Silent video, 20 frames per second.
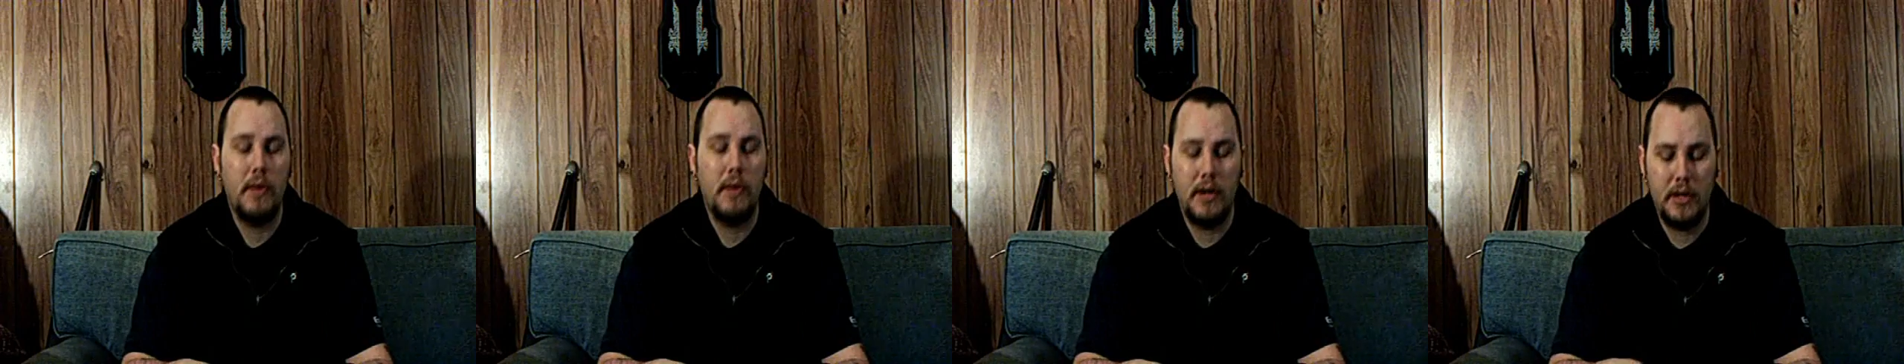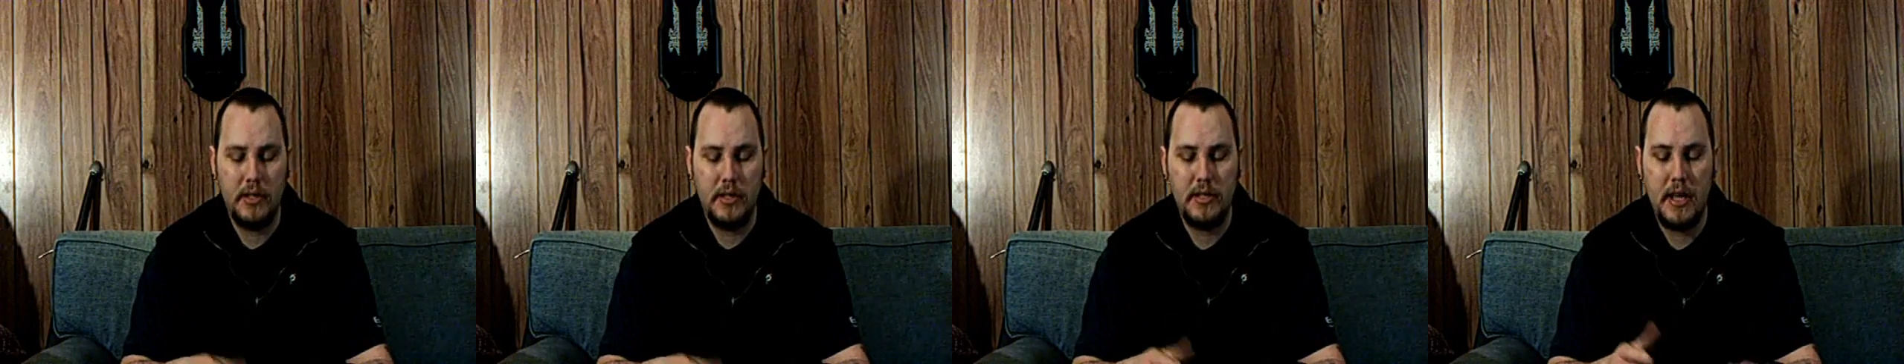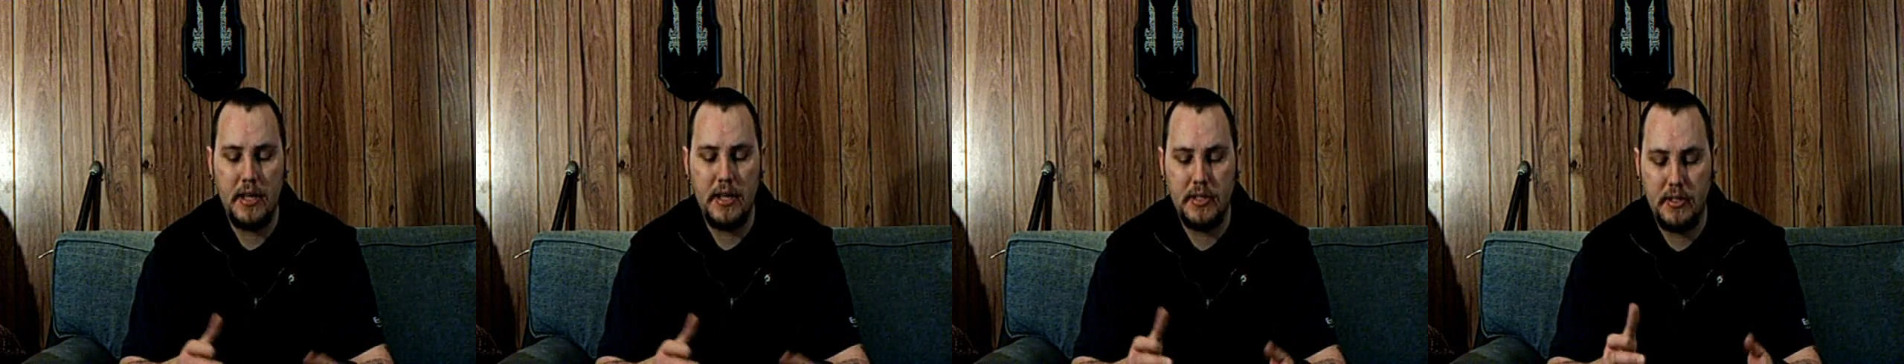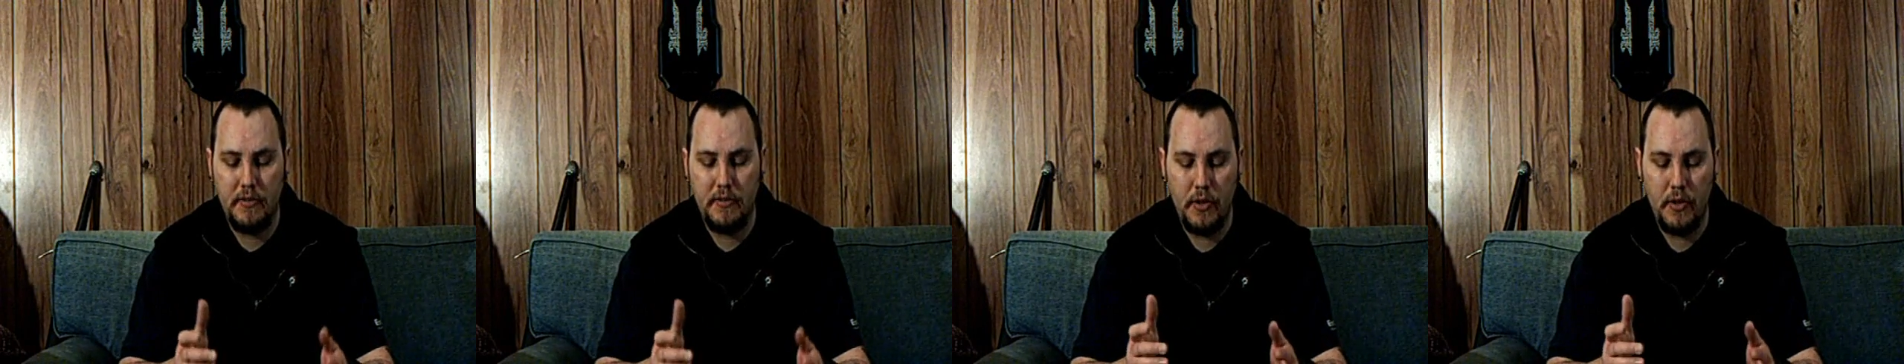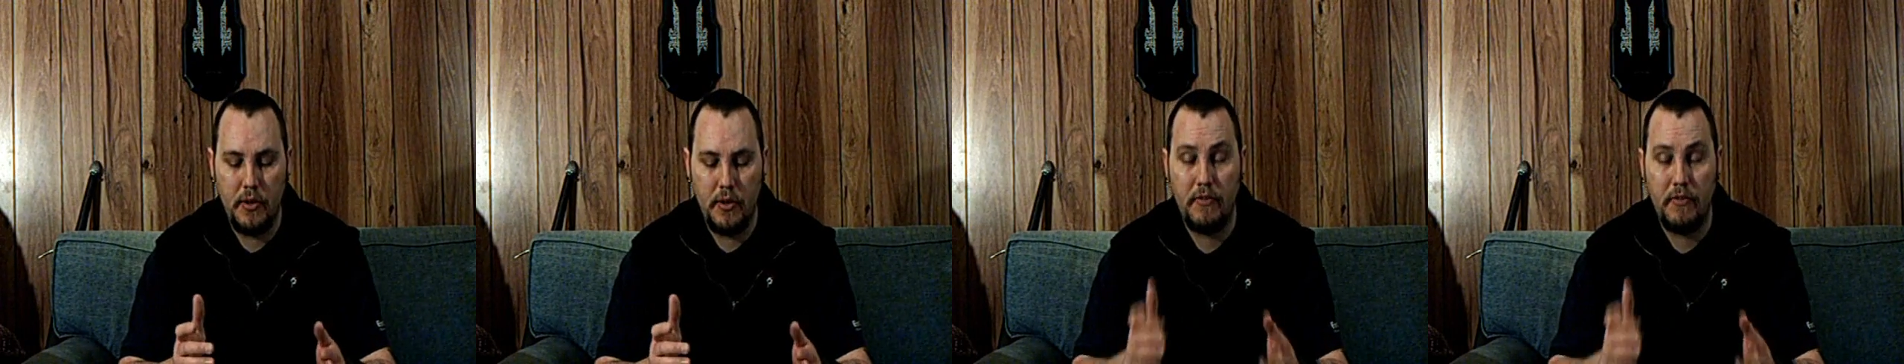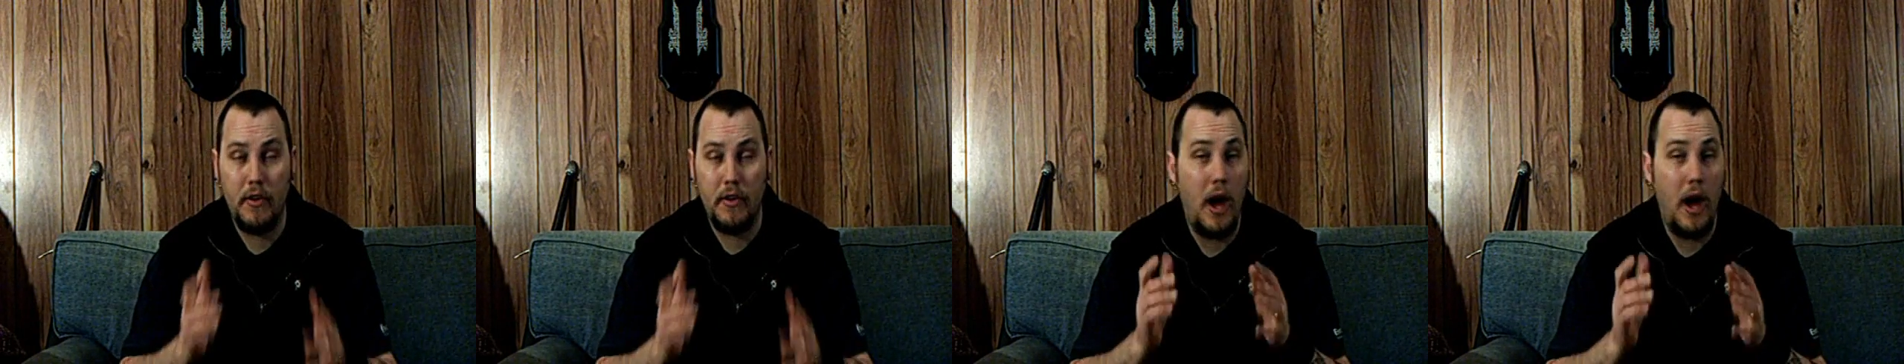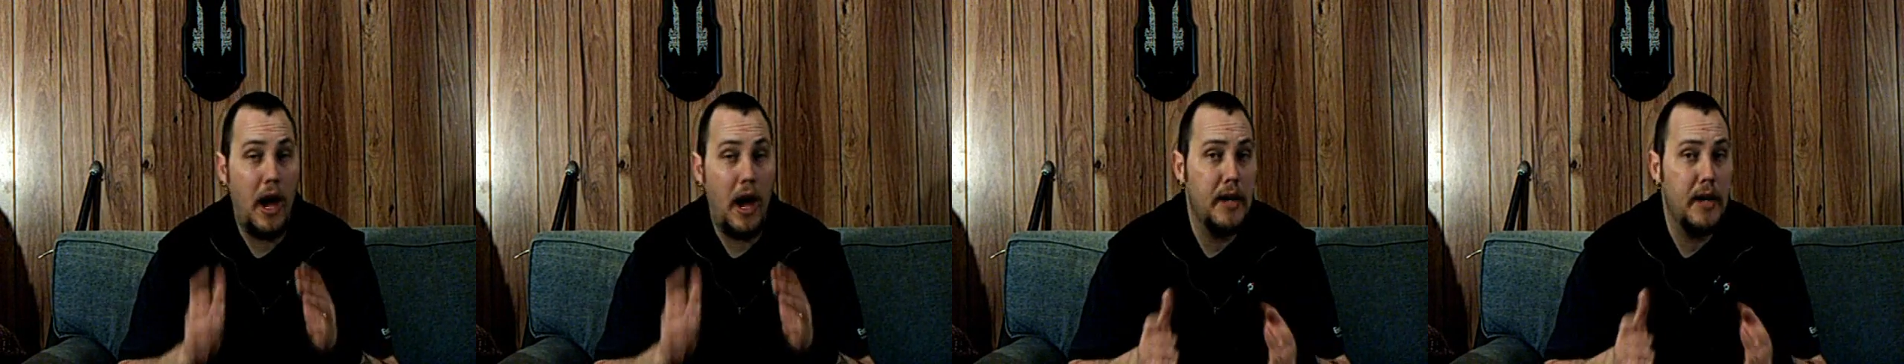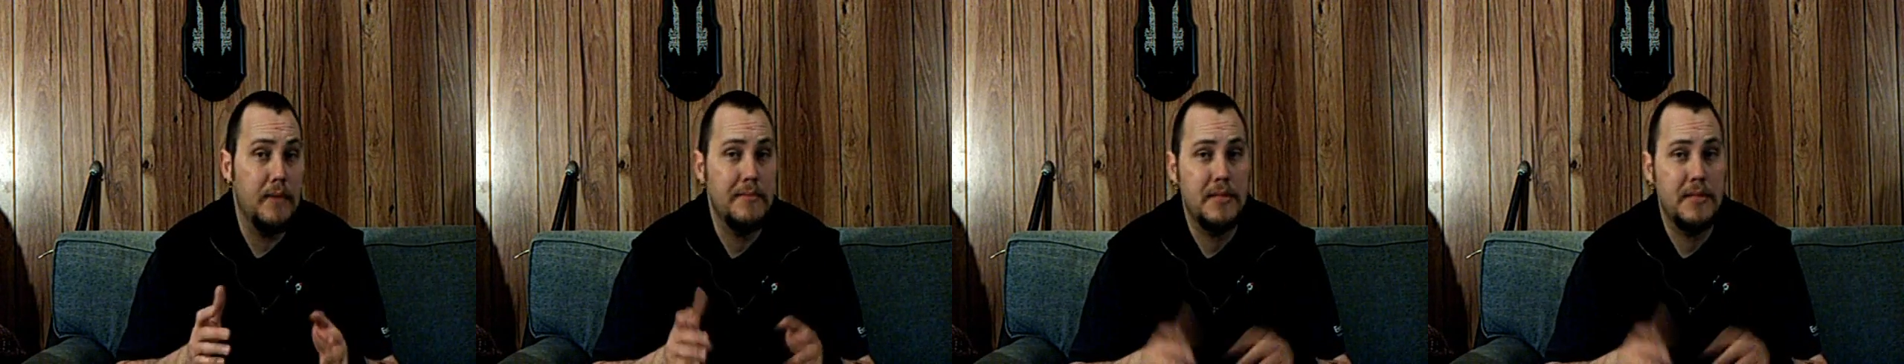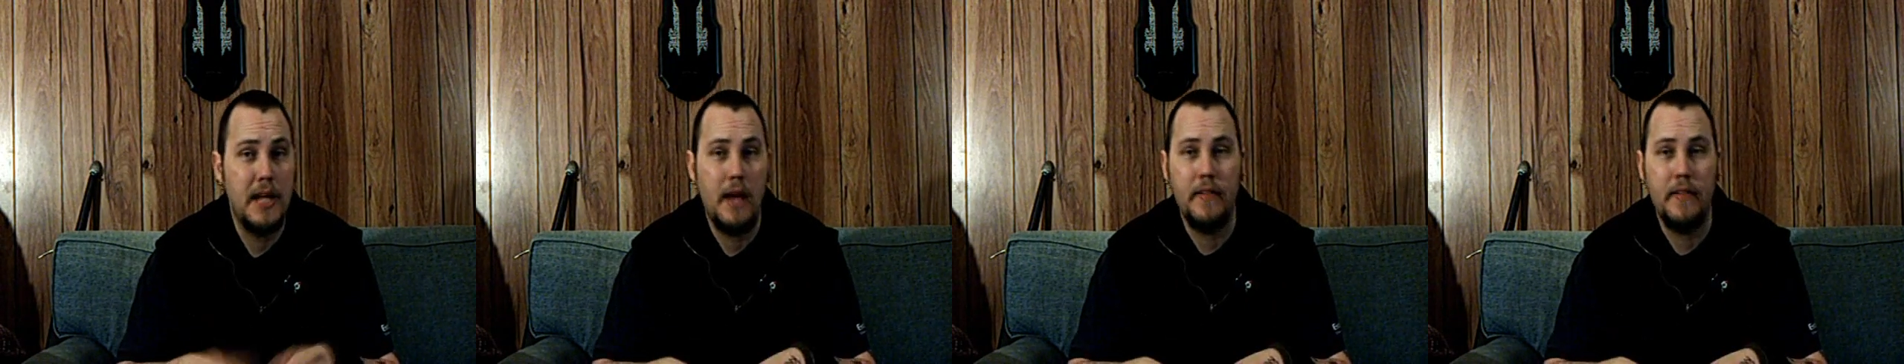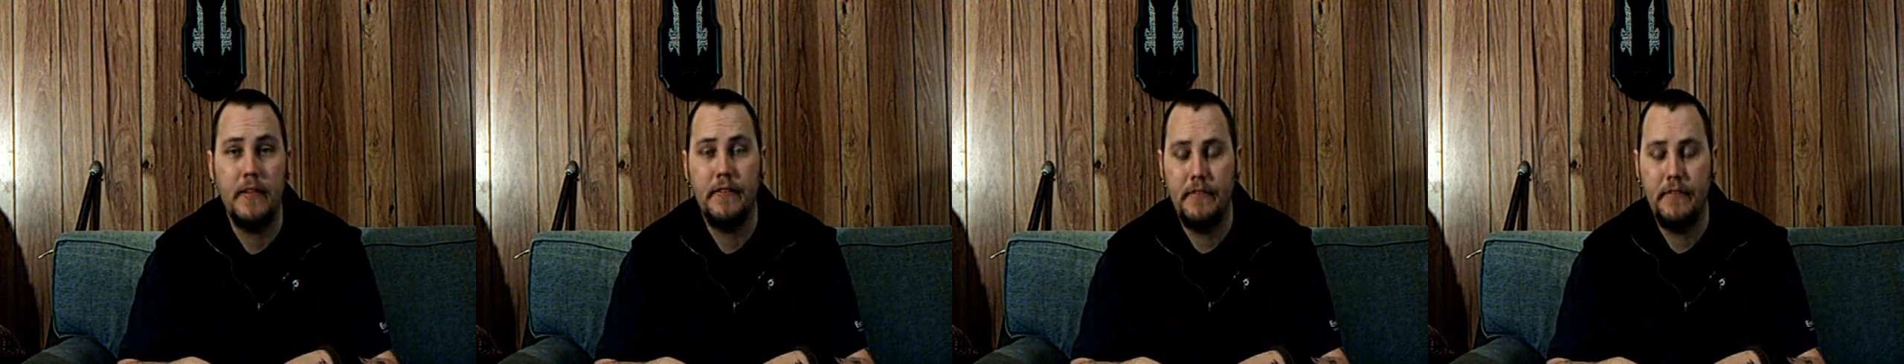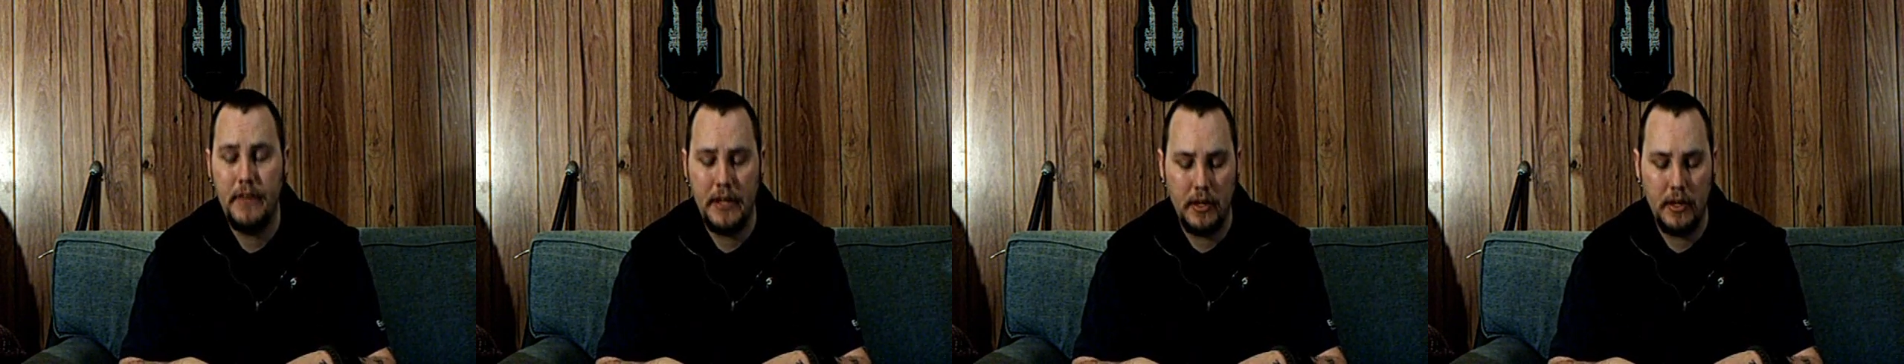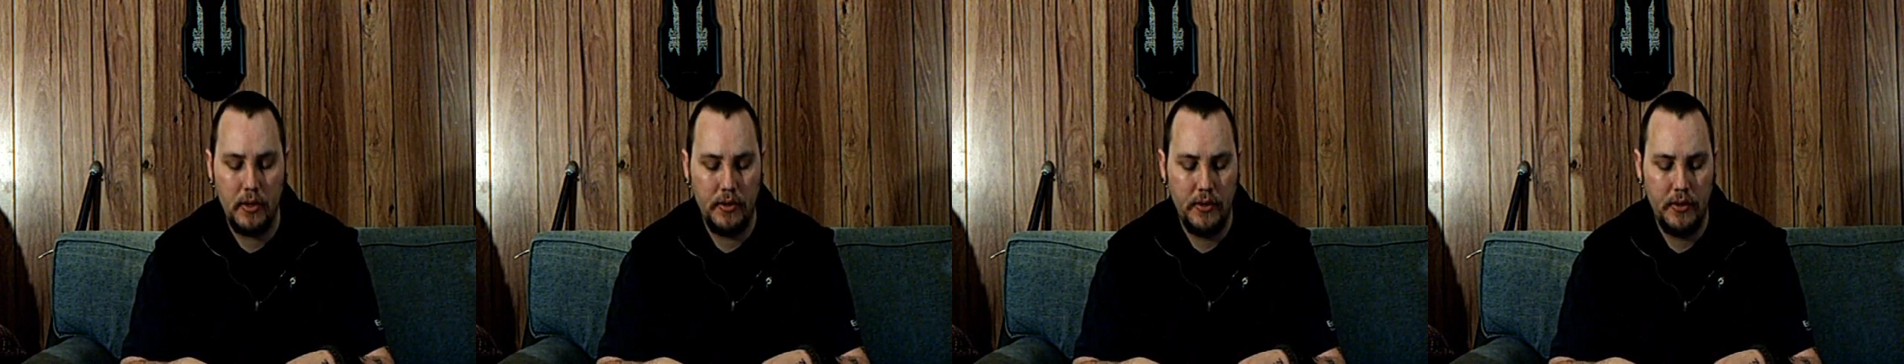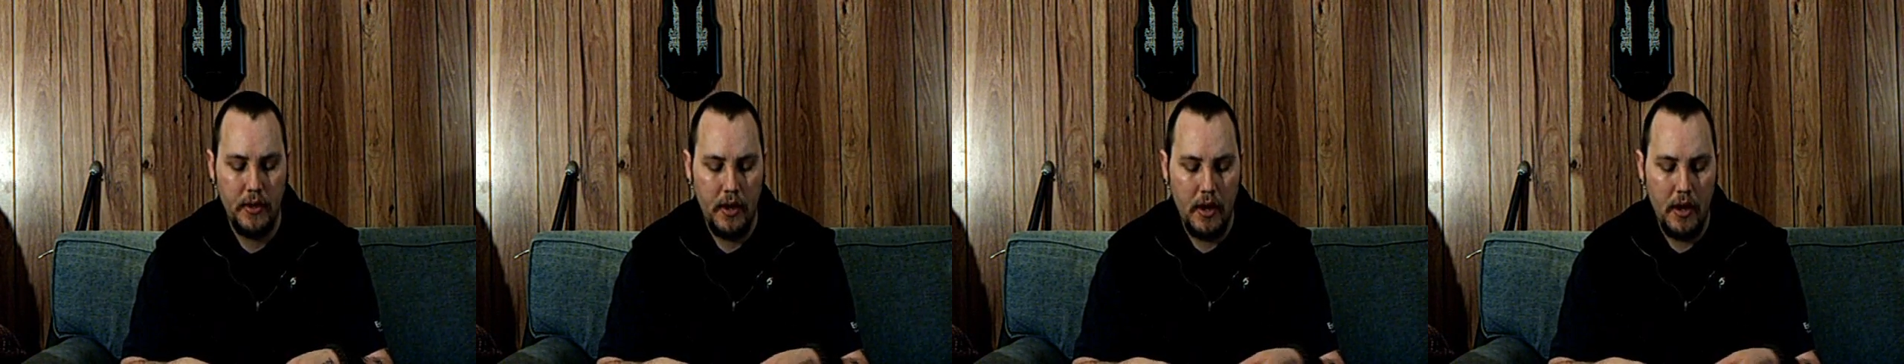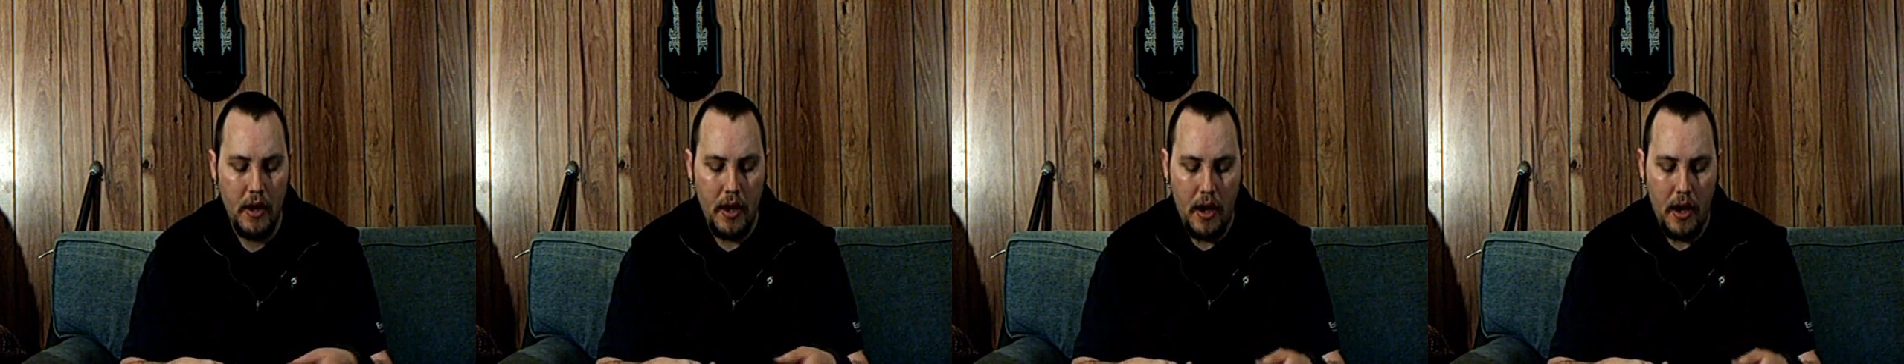I wanted to test a few different items out in the field.